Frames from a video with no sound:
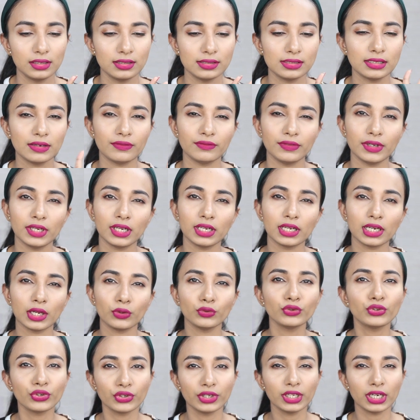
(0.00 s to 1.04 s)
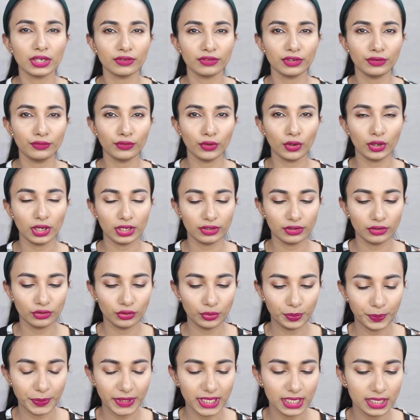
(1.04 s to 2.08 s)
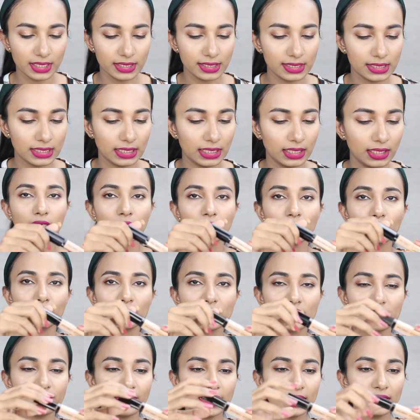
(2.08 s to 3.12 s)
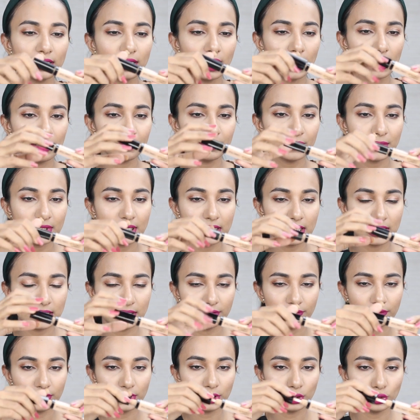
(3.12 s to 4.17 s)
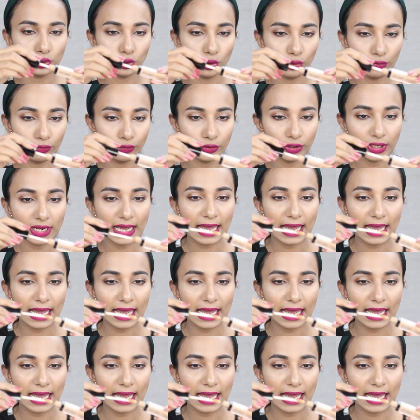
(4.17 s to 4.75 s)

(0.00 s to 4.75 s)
Somewhere around 300-400 rupees. Now this one comes with a doe foot